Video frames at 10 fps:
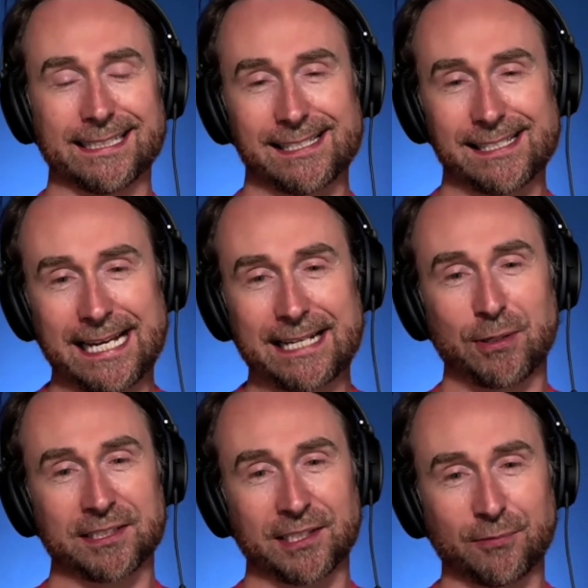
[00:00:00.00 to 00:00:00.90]
I
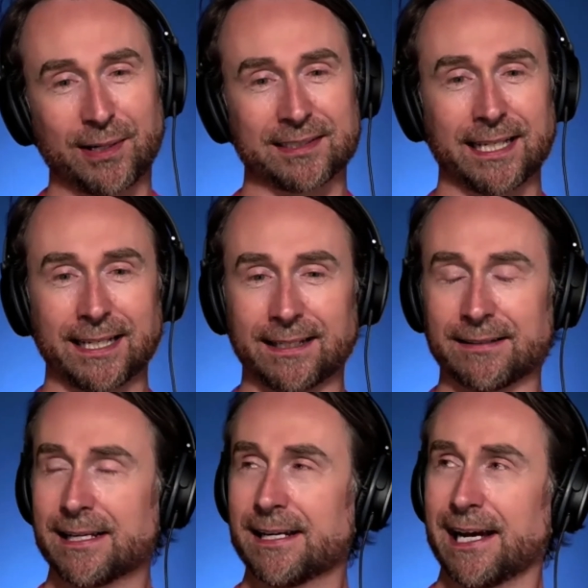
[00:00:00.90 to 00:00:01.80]
want it to resonate, and
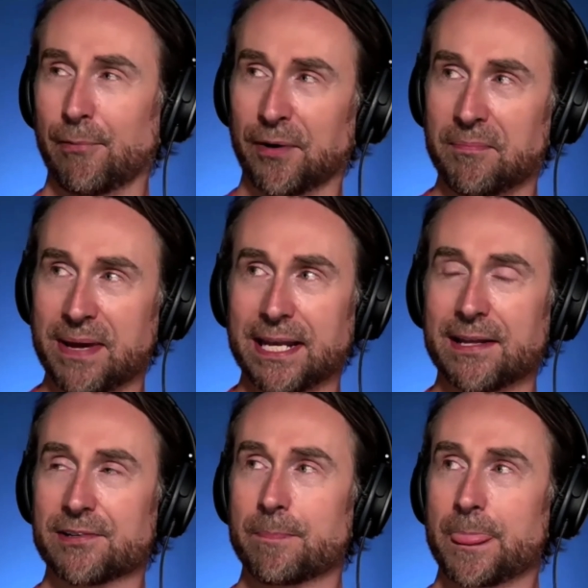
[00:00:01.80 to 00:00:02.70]
I want to
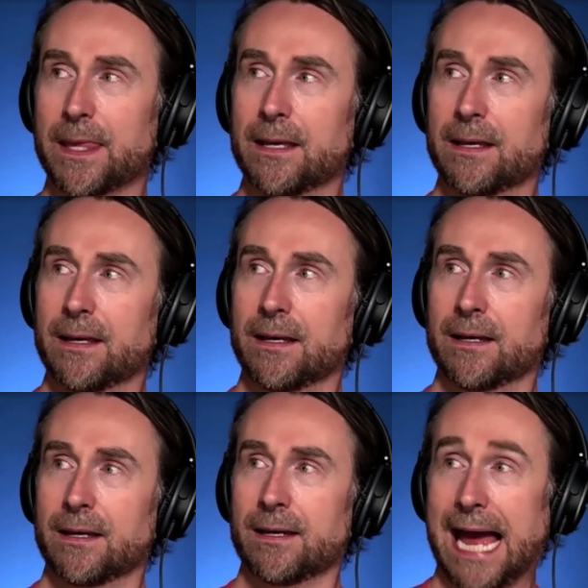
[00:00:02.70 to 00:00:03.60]
manage
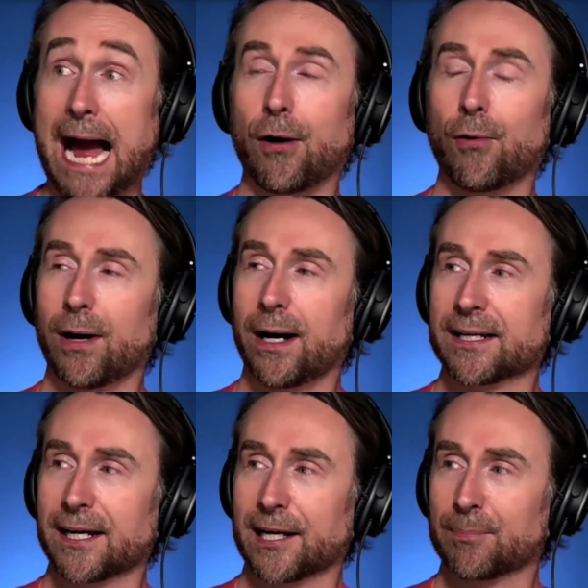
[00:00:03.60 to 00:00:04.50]
how I
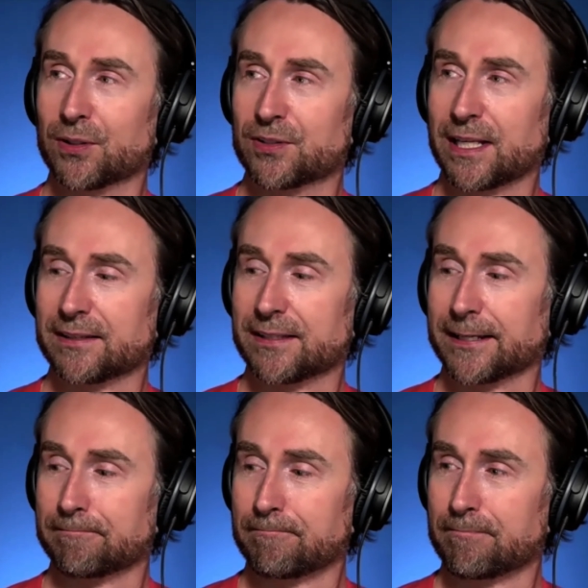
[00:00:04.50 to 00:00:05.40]
approach that
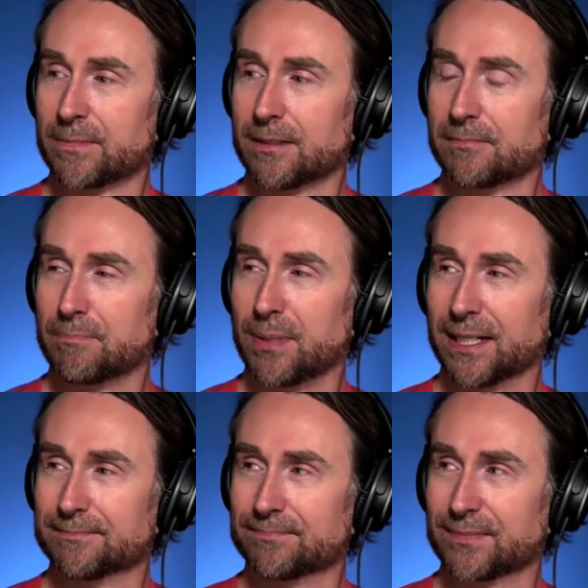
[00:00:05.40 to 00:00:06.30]
thing.
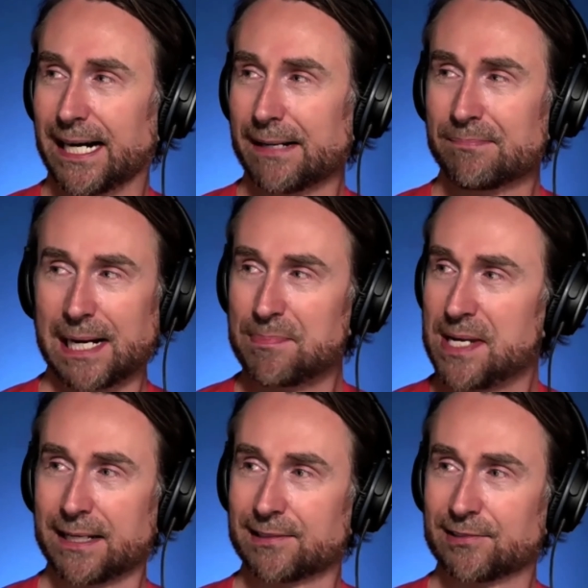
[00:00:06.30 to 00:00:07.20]
But I'm
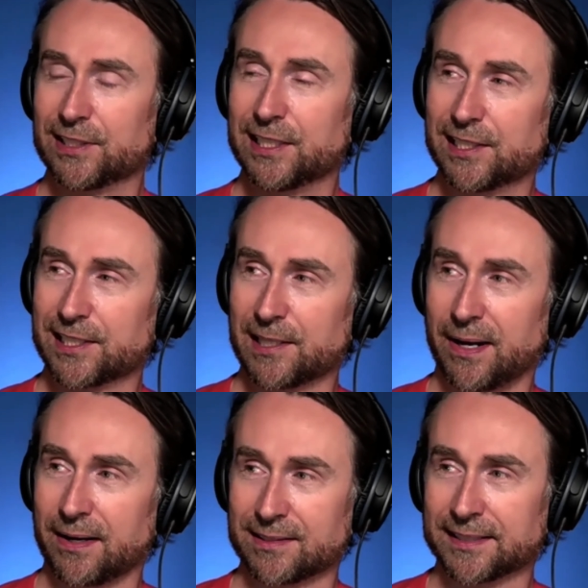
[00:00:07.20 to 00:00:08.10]
not as strategic about it
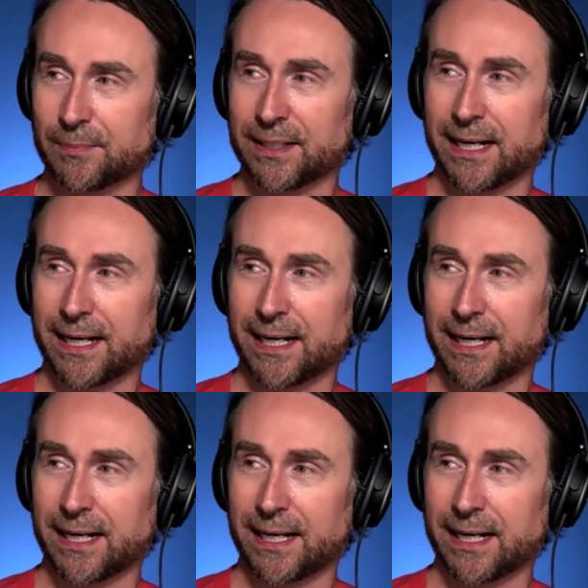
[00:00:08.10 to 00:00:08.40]
as I like to be.